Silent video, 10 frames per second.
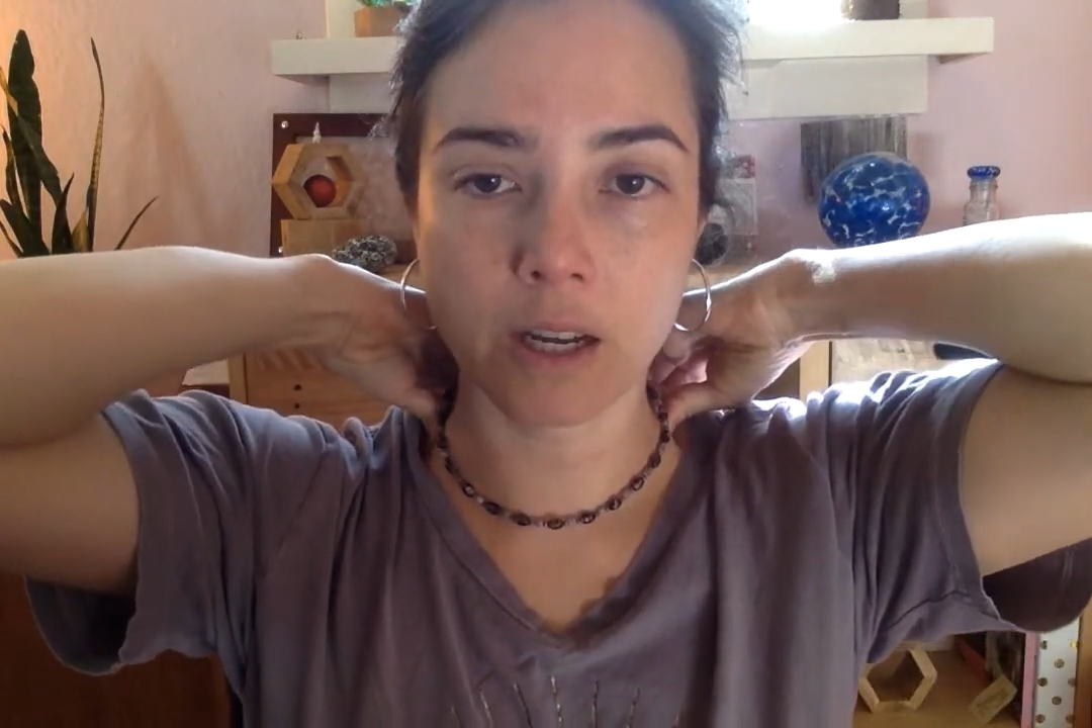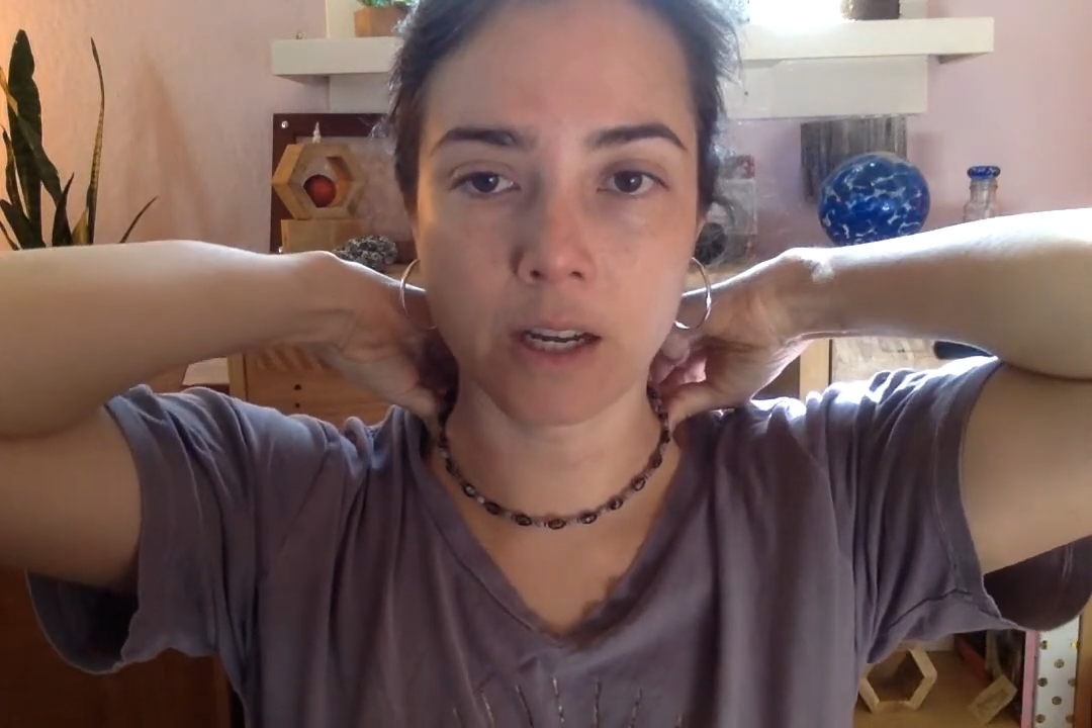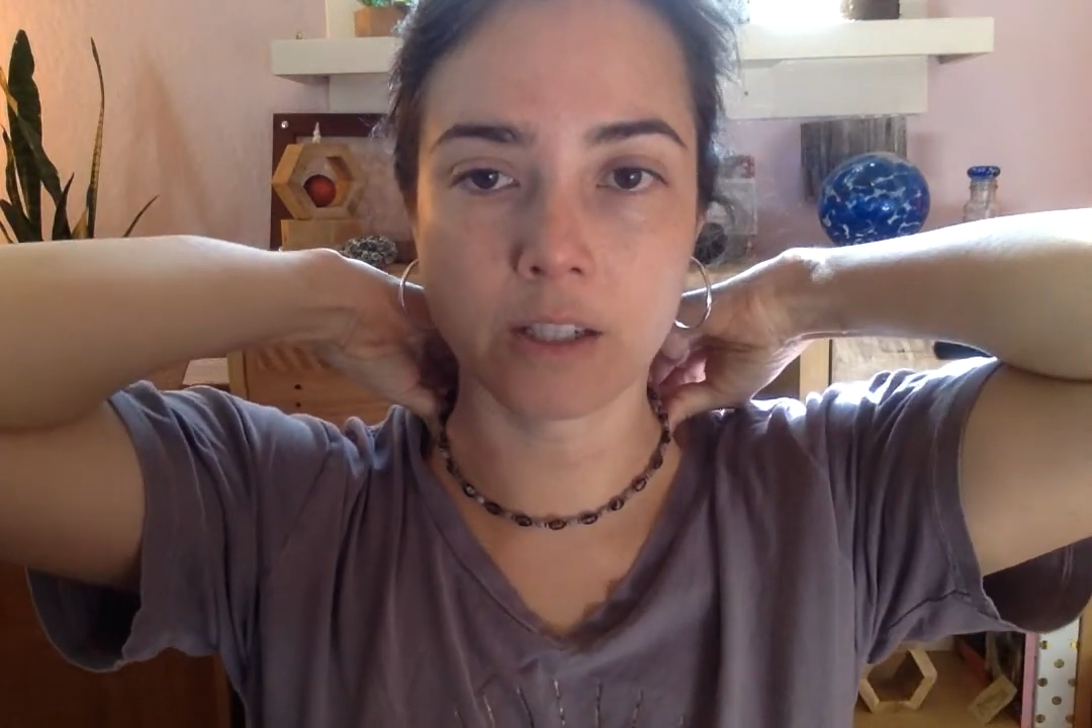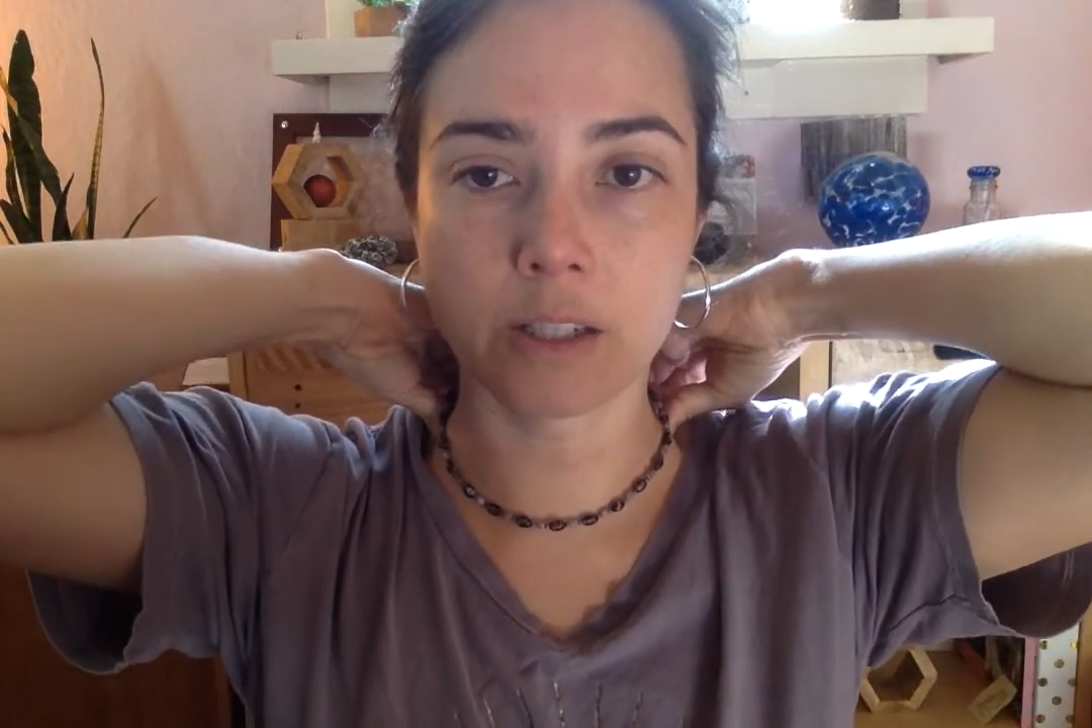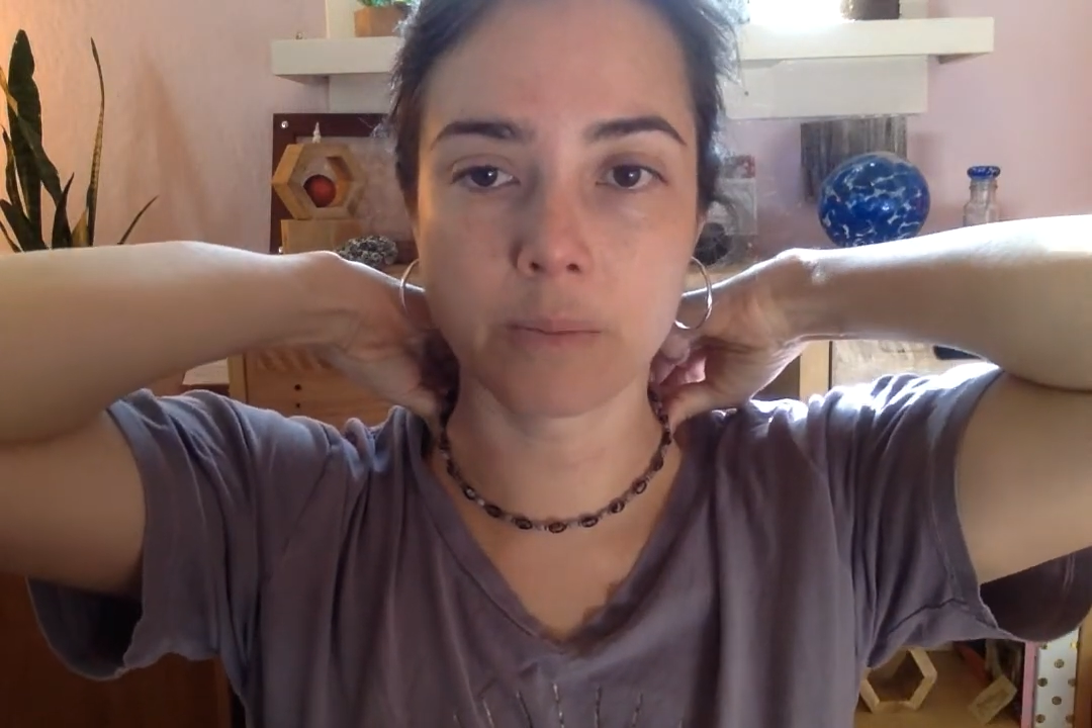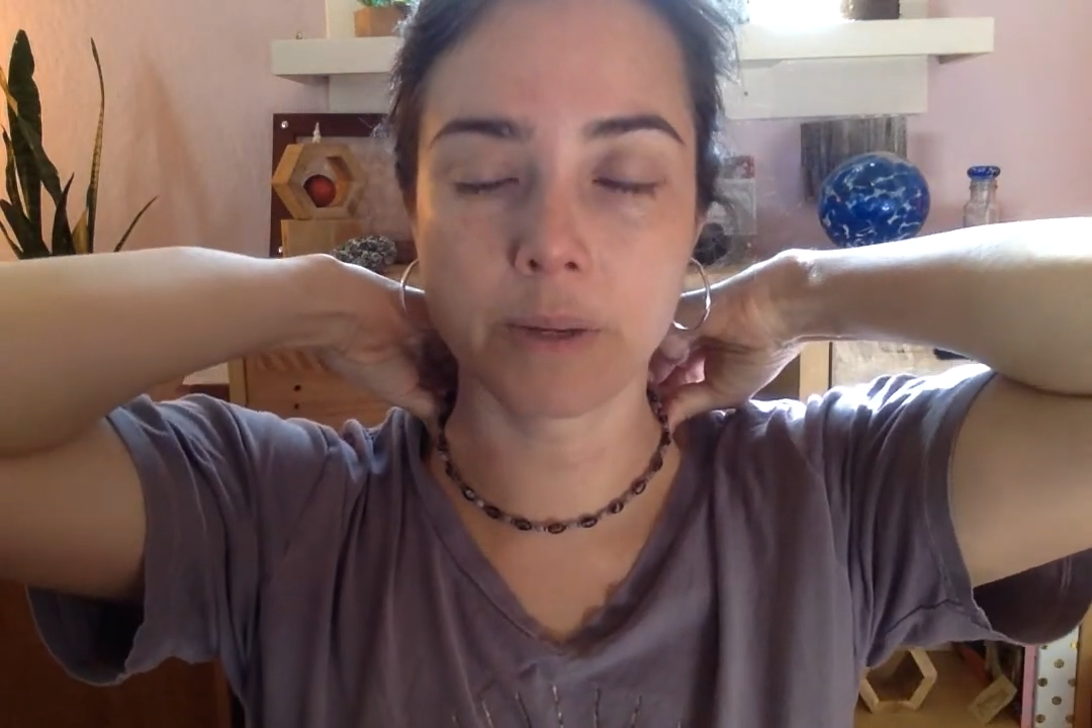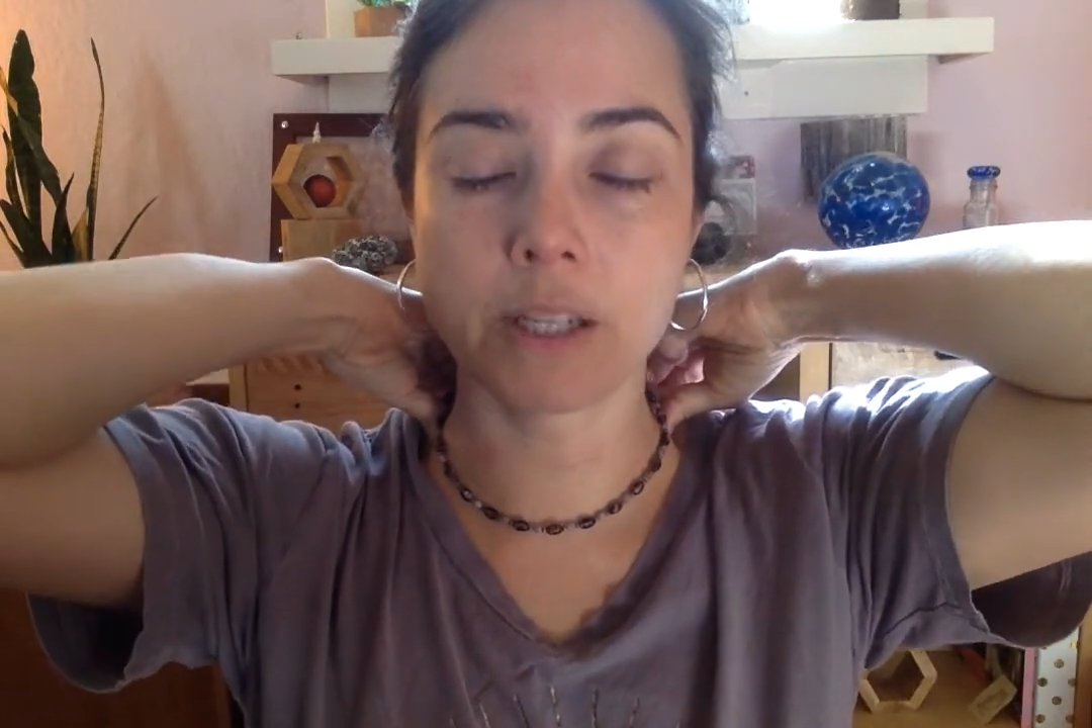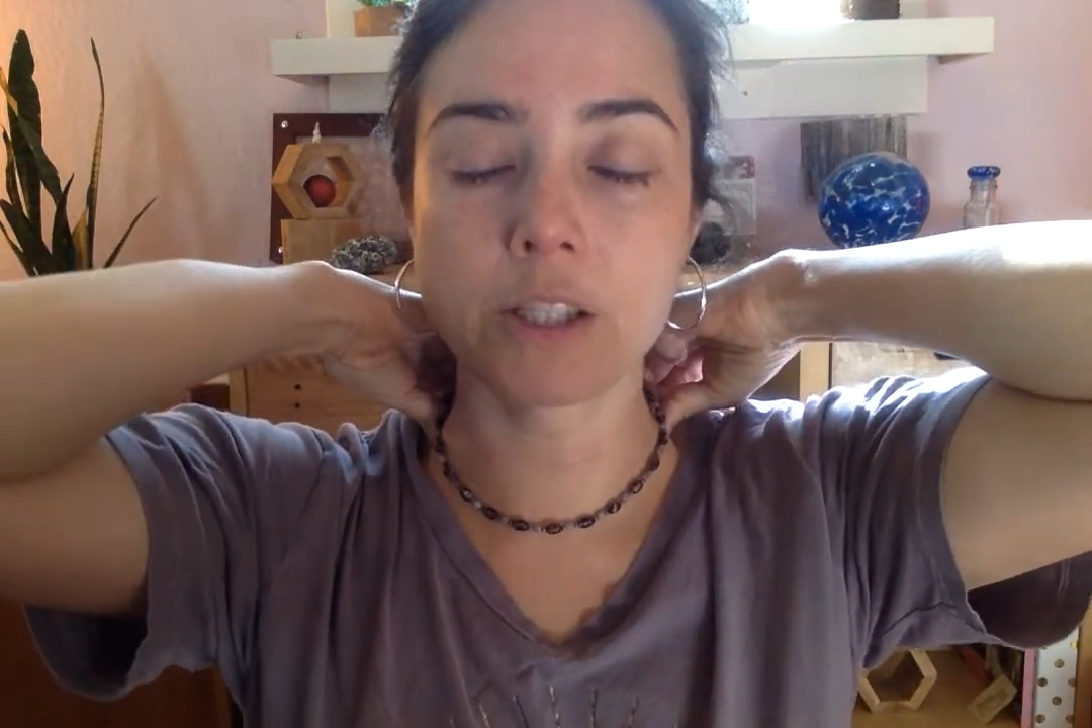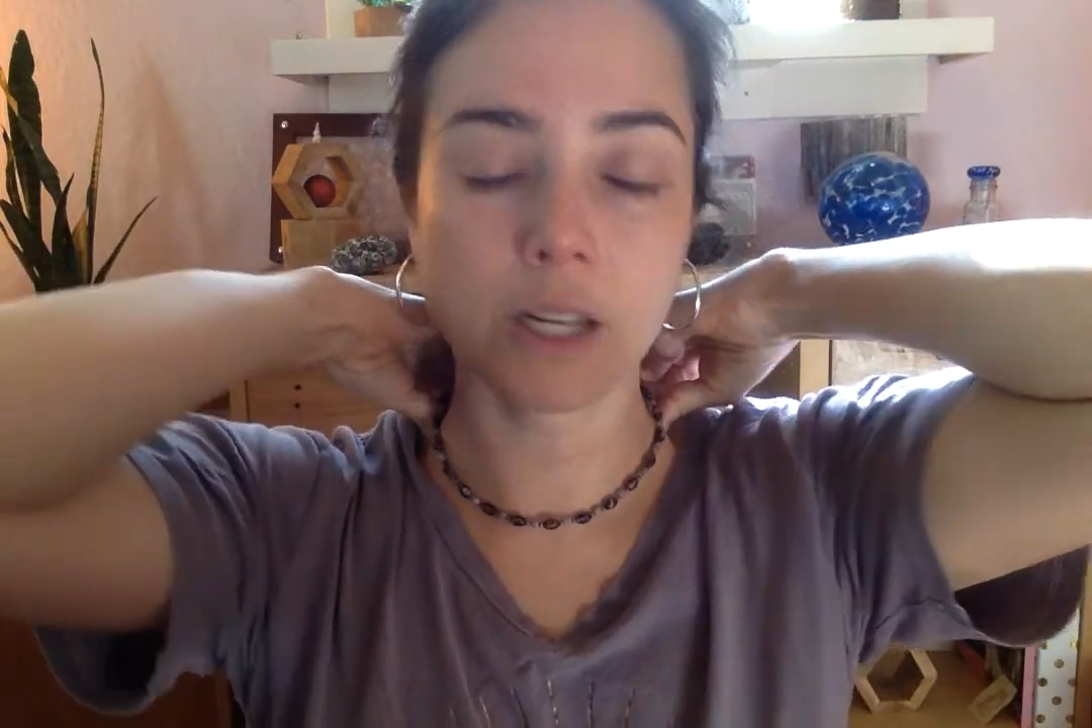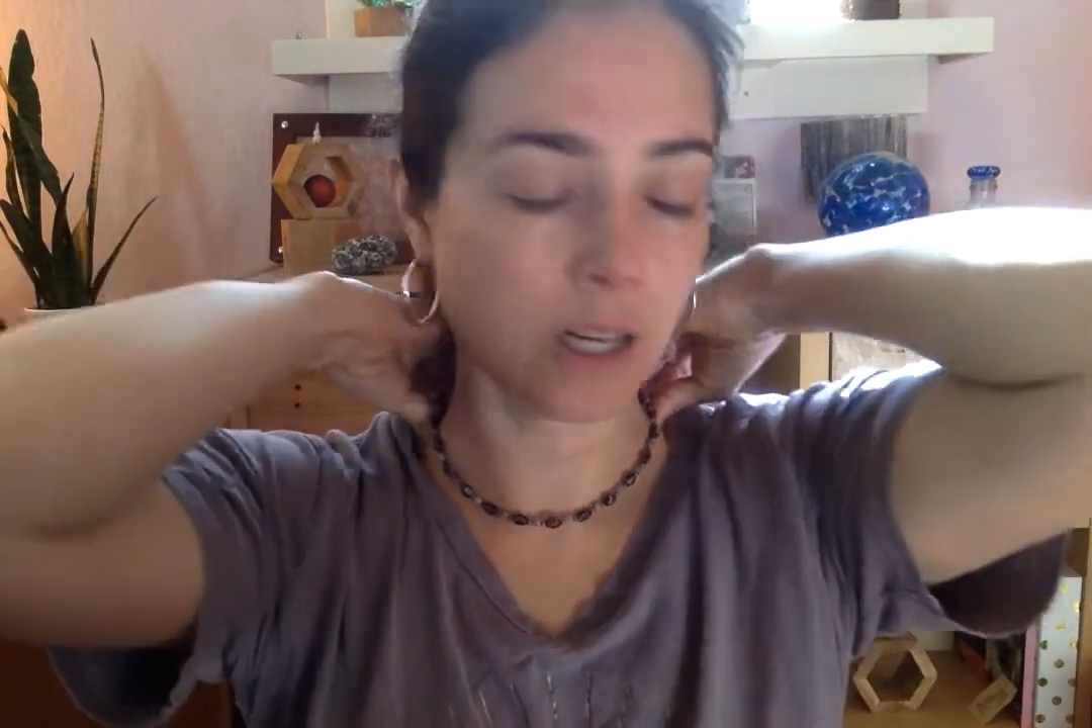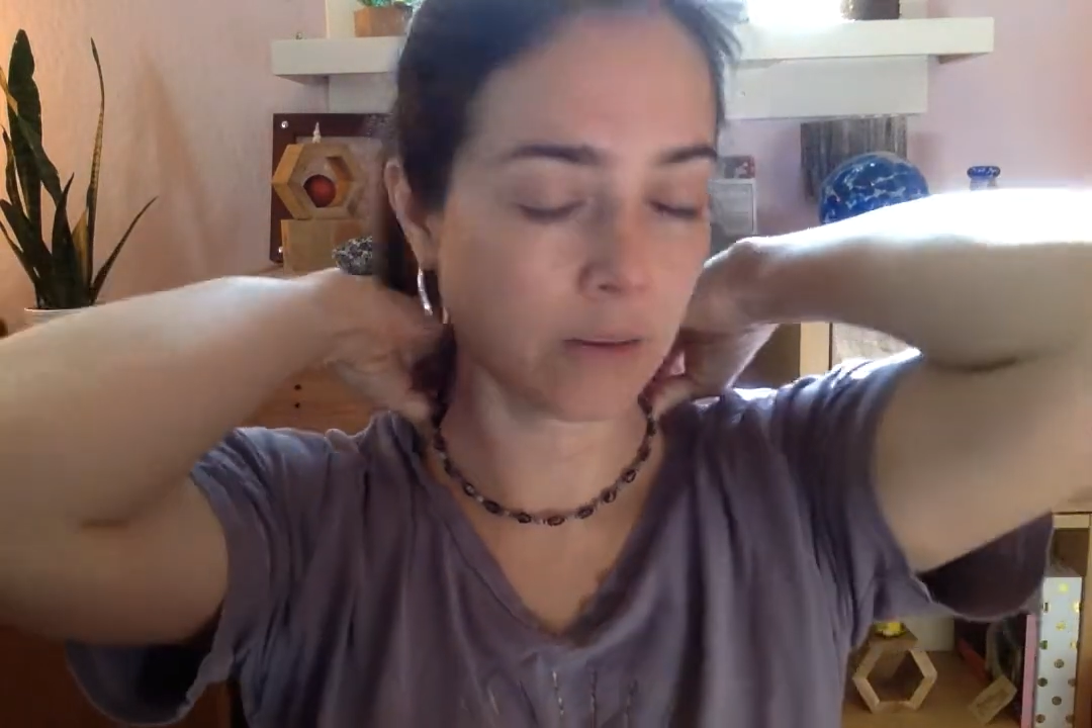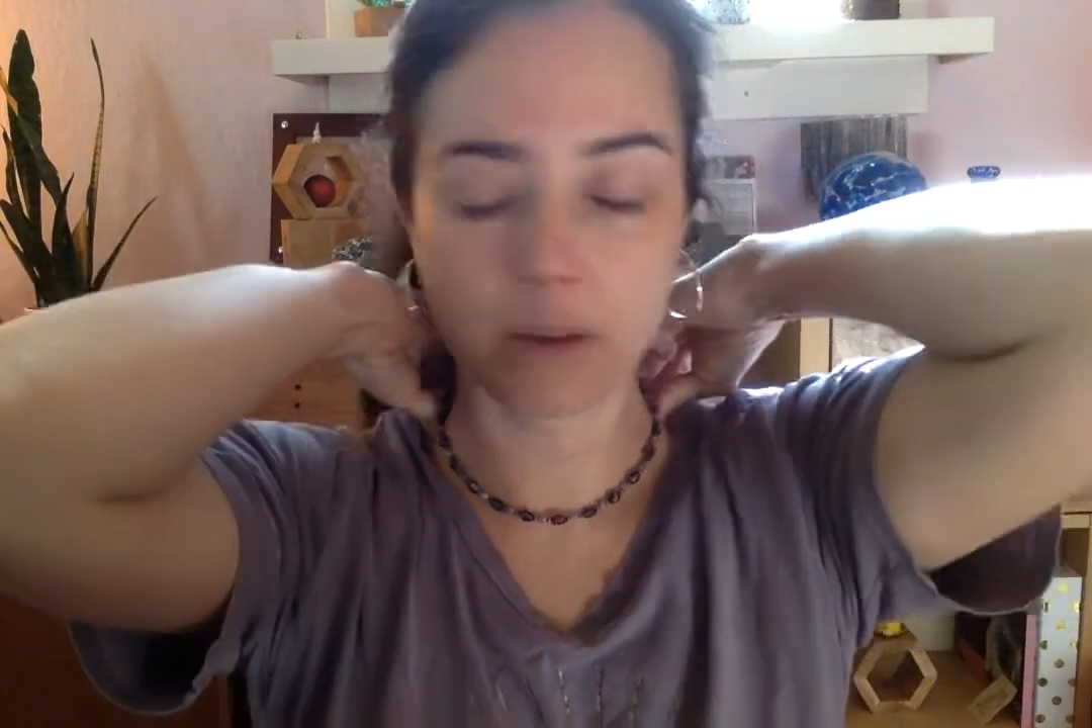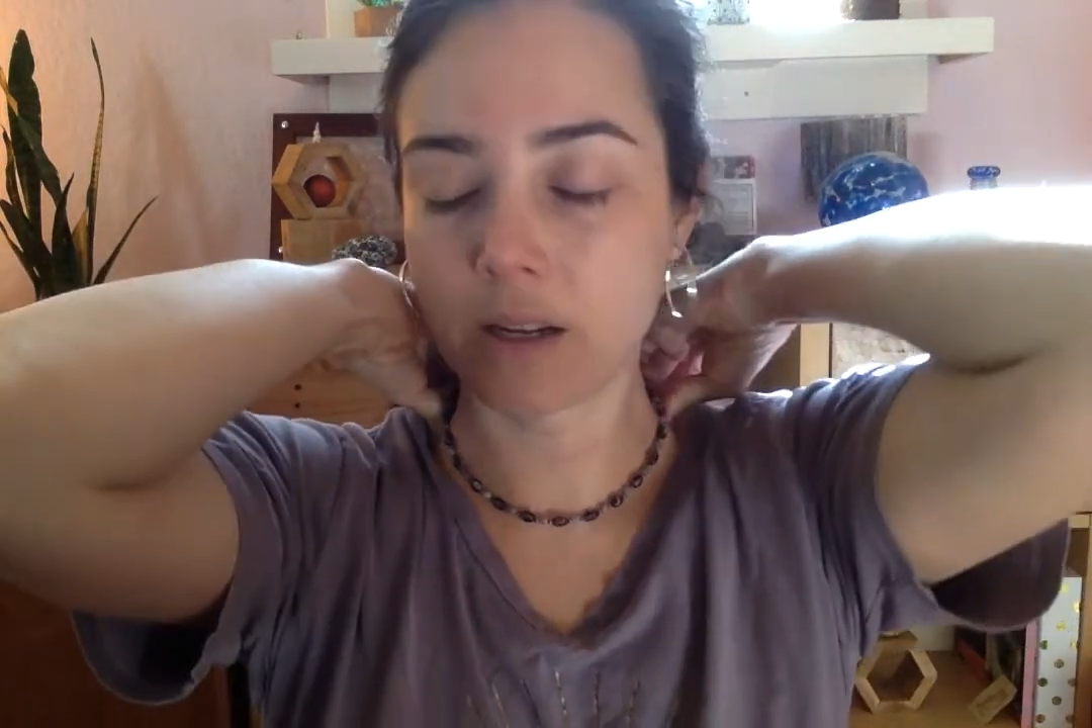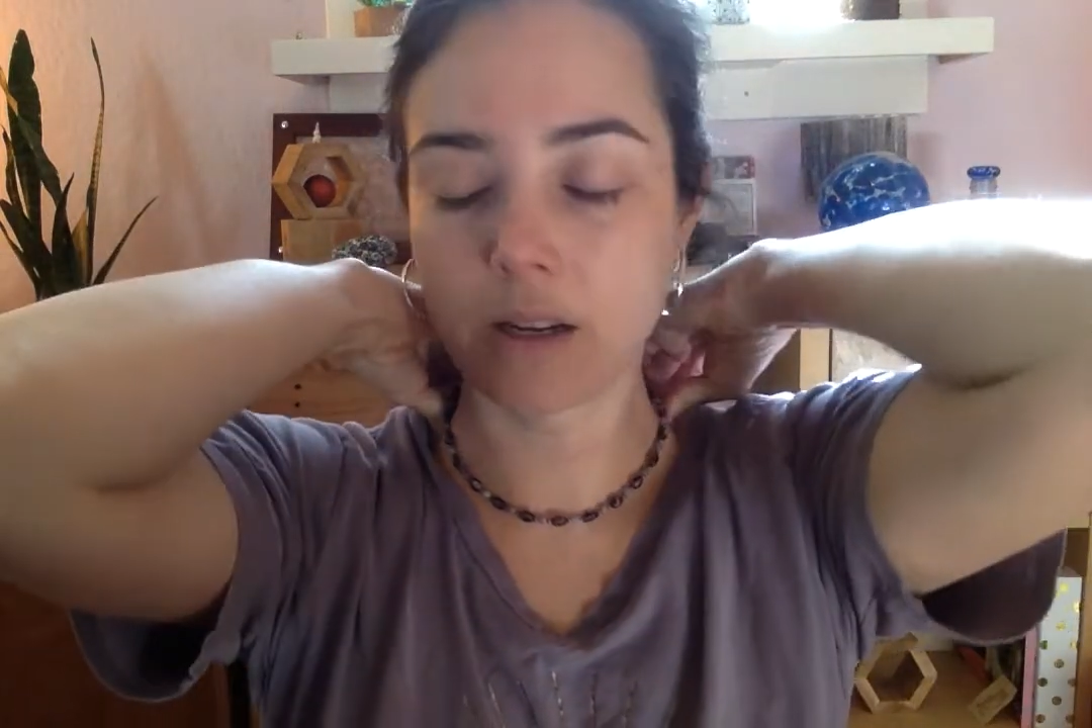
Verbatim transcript: and just pinch it up.